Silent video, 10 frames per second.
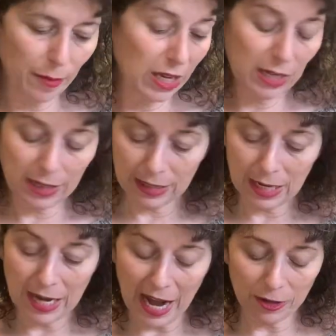It is the
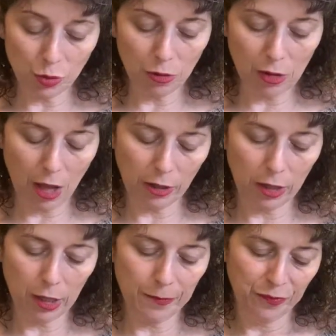natural
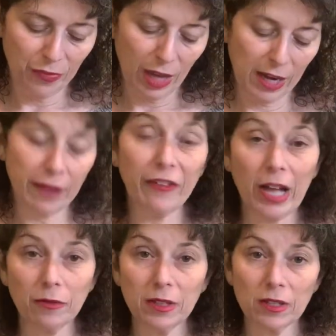color, and I
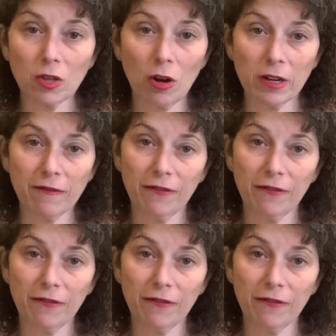found this yarn at